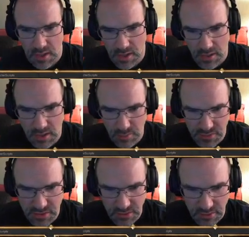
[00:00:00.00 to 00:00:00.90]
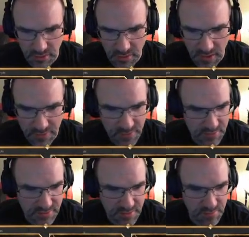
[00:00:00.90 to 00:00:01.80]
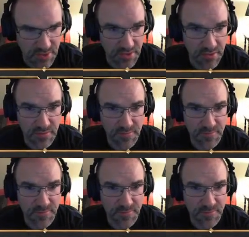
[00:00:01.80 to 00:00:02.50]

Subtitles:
And hey, would you look at that, there's the player.